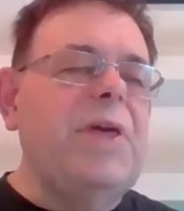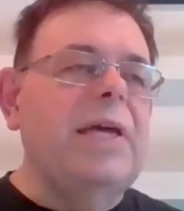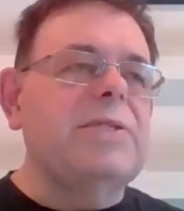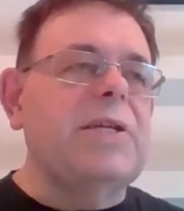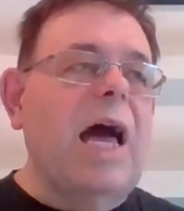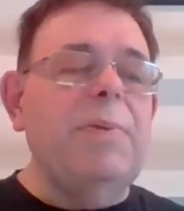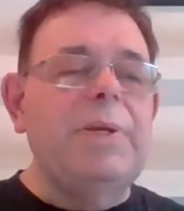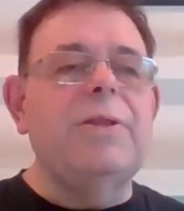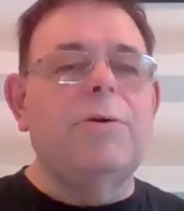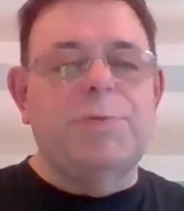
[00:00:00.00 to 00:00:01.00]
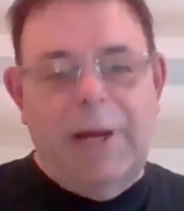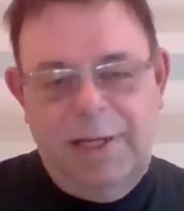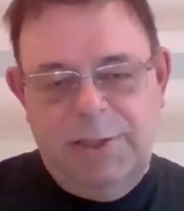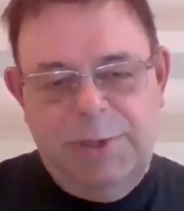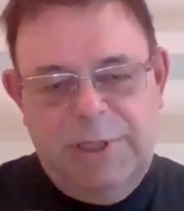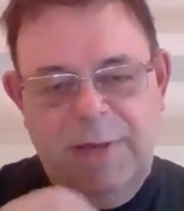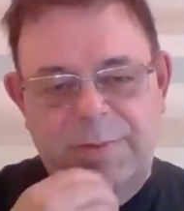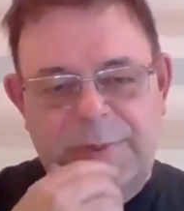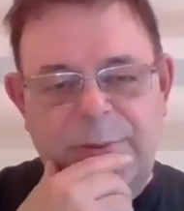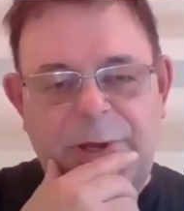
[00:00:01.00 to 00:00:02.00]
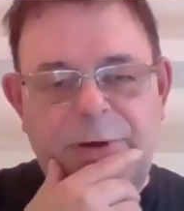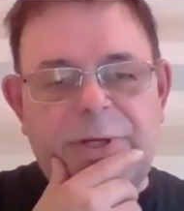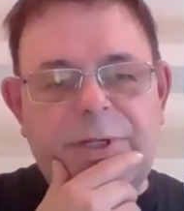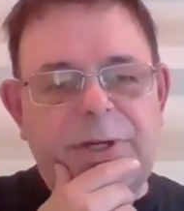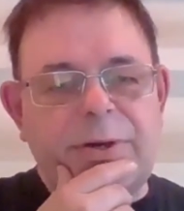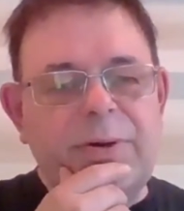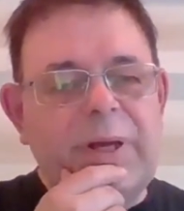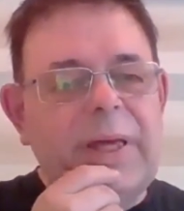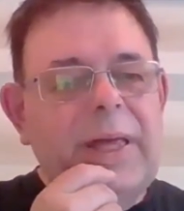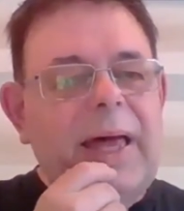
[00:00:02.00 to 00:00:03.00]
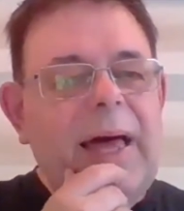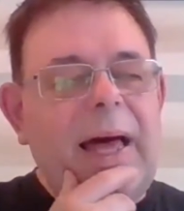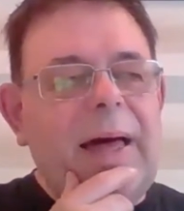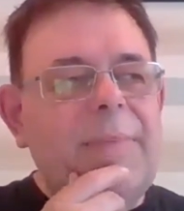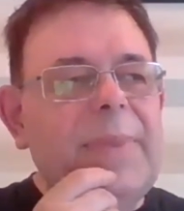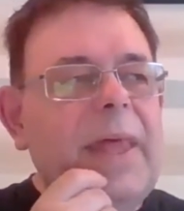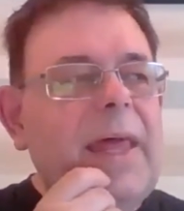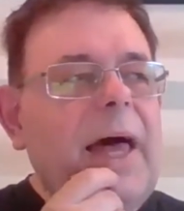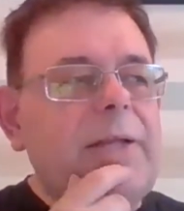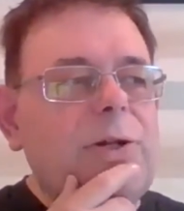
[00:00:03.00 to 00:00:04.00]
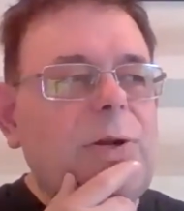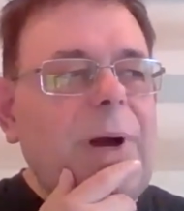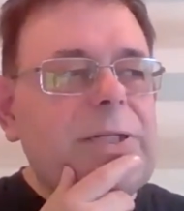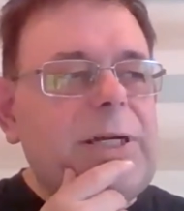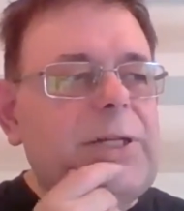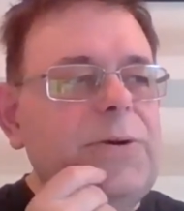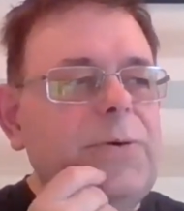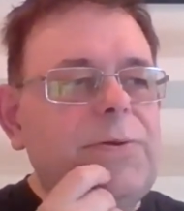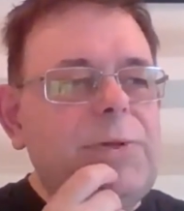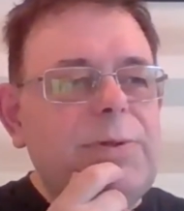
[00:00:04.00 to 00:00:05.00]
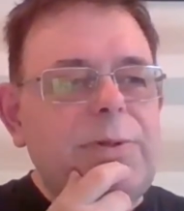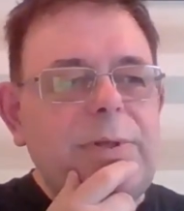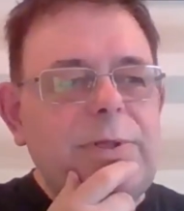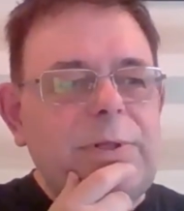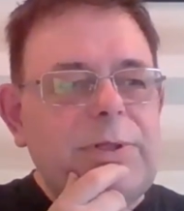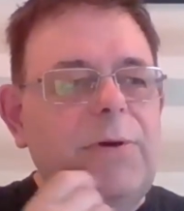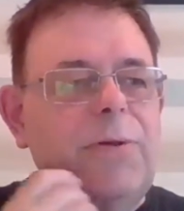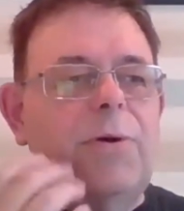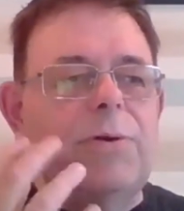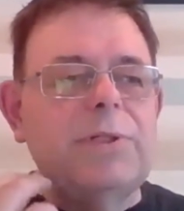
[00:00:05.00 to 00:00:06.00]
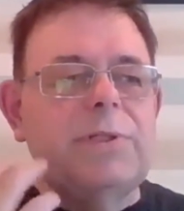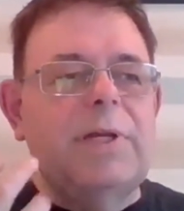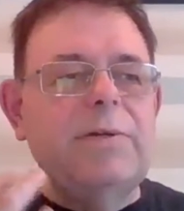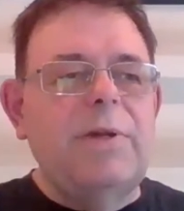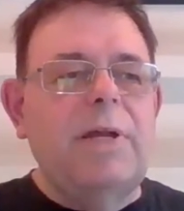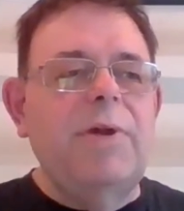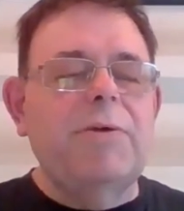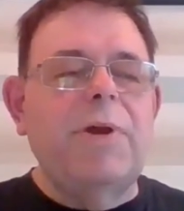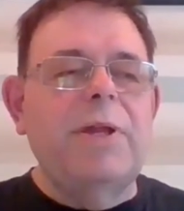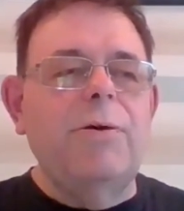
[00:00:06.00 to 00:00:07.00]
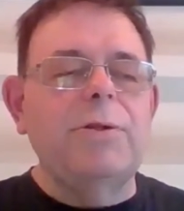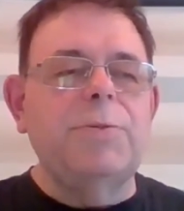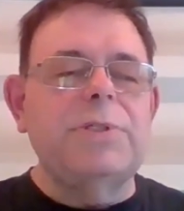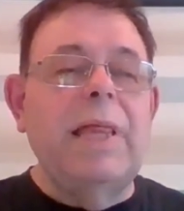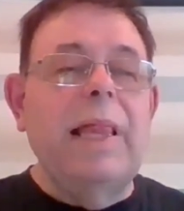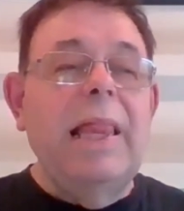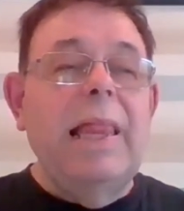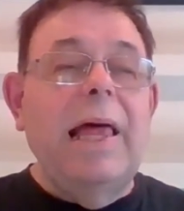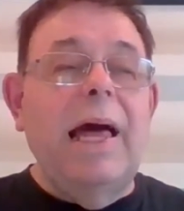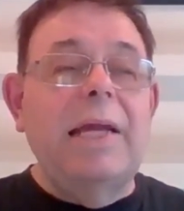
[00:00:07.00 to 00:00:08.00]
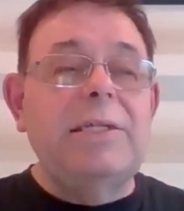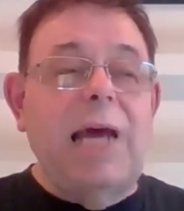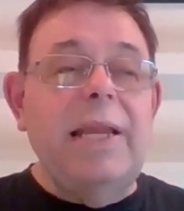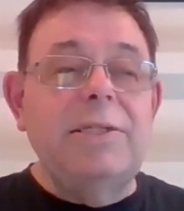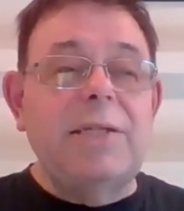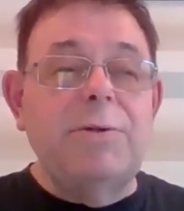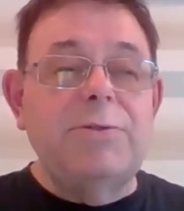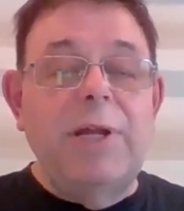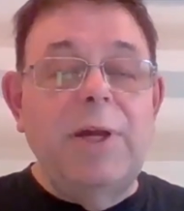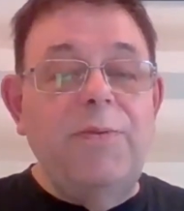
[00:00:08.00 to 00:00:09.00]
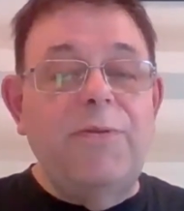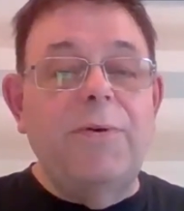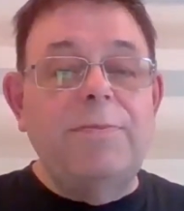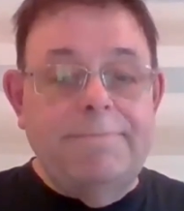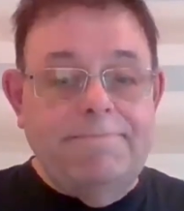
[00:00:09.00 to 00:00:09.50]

things that happen in those battles, which Tim alluded to, and so to actually do those and recreate those was a challenge I was really up for.